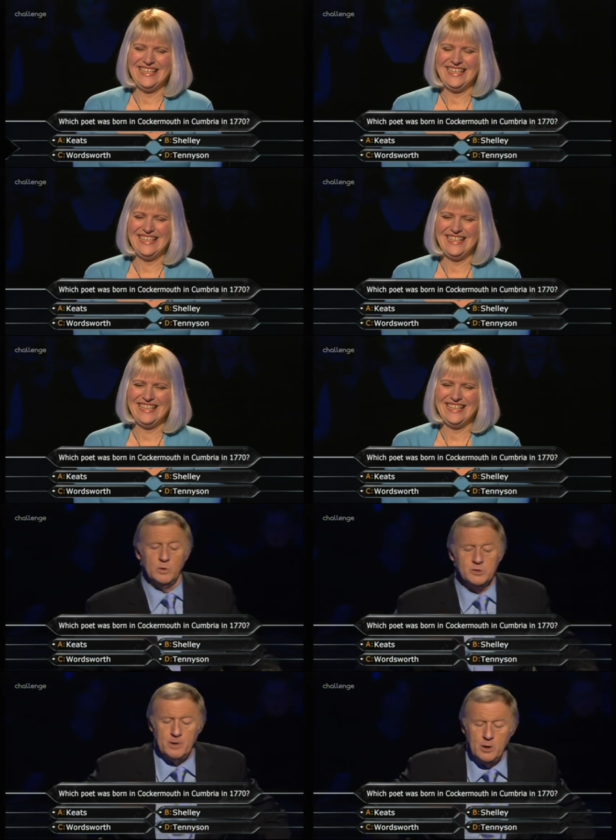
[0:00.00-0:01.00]
One of those.
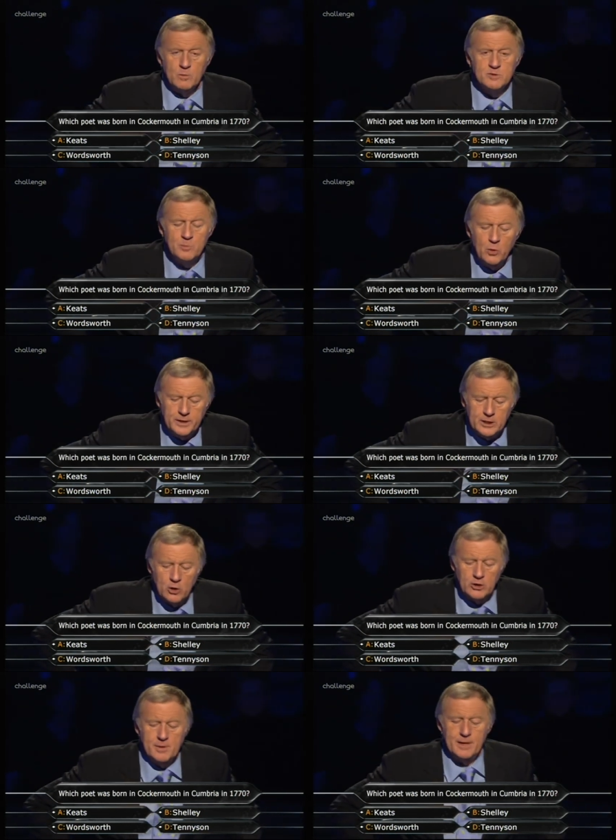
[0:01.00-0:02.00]
Which poet was born in
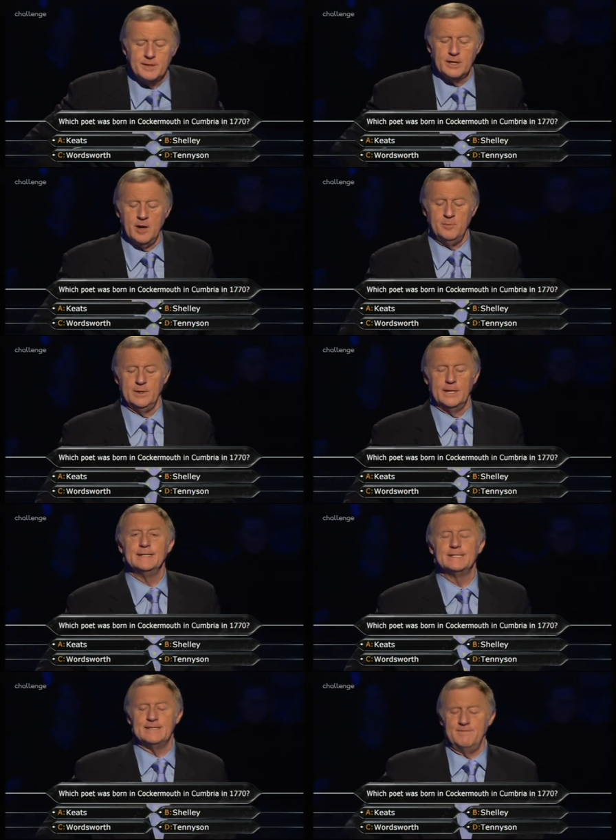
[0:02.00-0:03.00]
Cockermouth in Cumbria
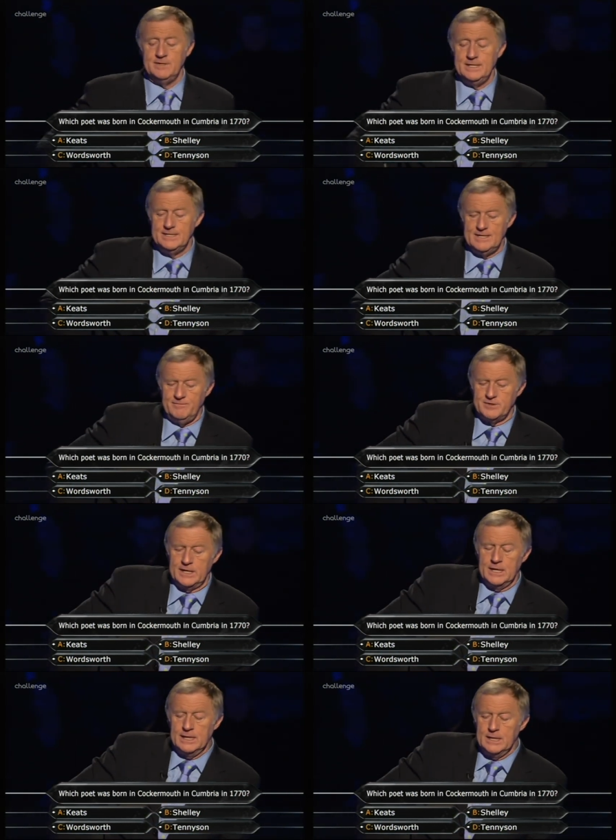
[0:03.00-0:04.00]
in
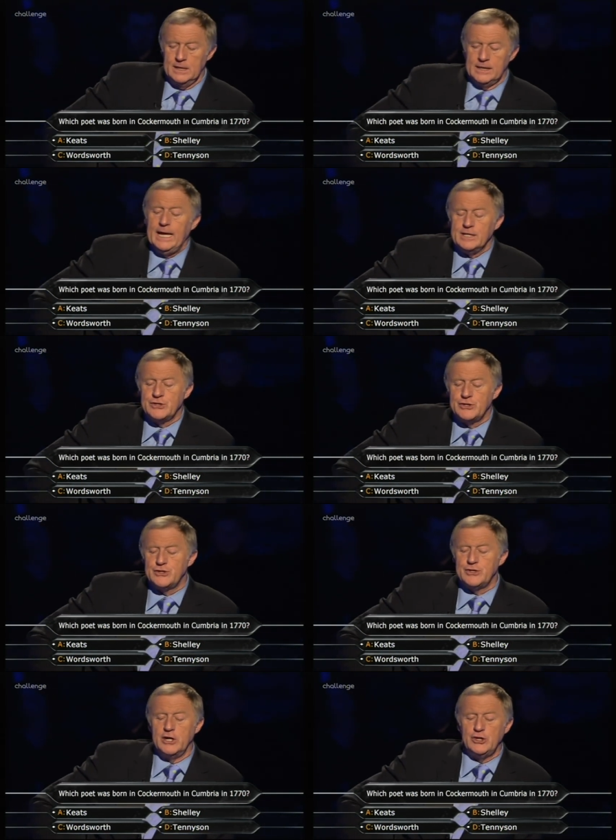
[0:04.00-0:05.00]
1770?
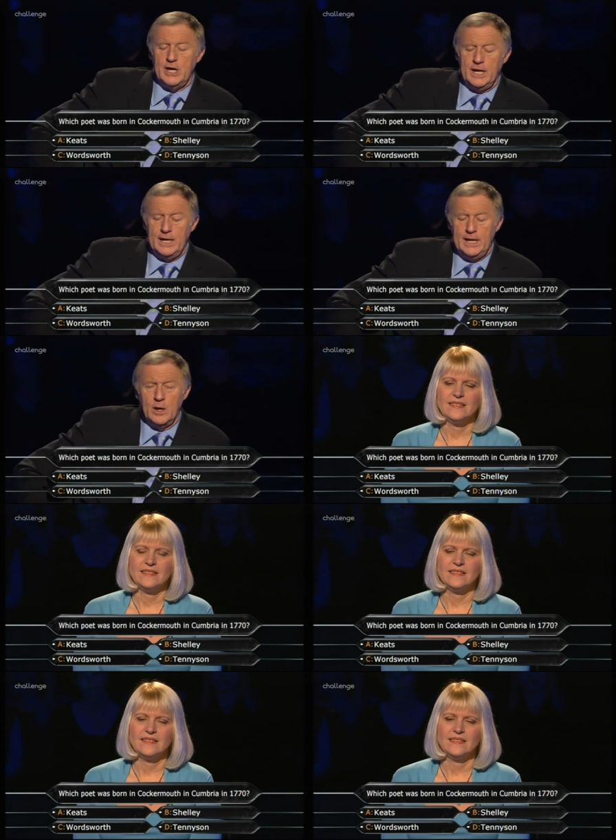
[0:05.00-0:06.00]
Keats, Shelley,
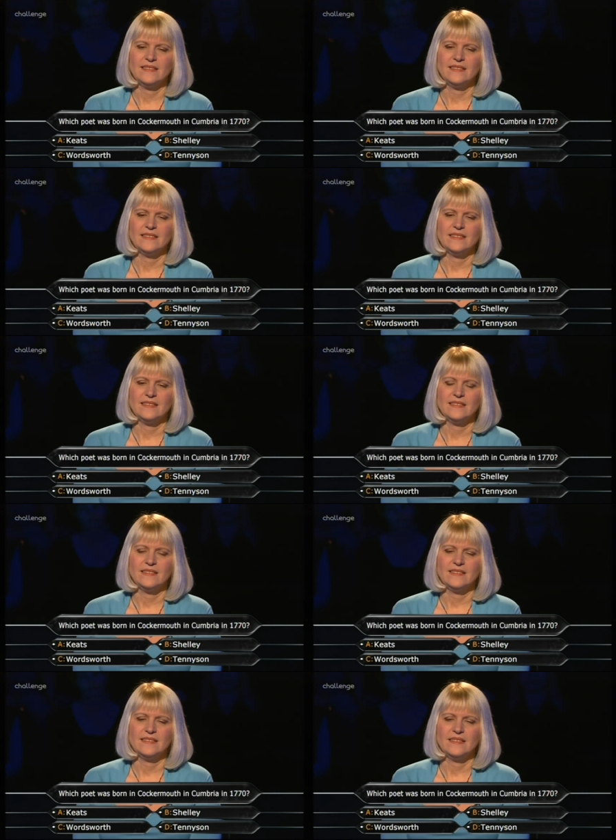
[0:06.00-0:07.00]
Wordsworth or
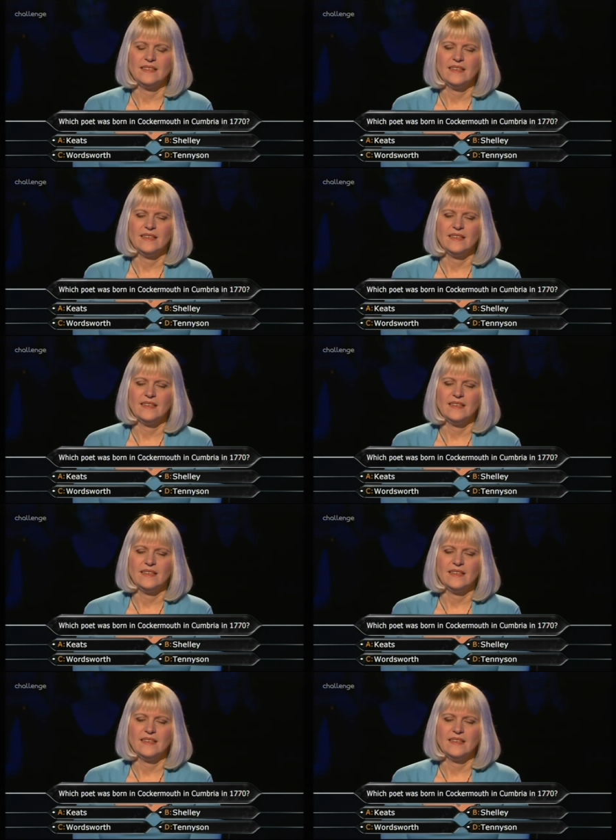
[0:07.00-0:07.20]
Tennyson?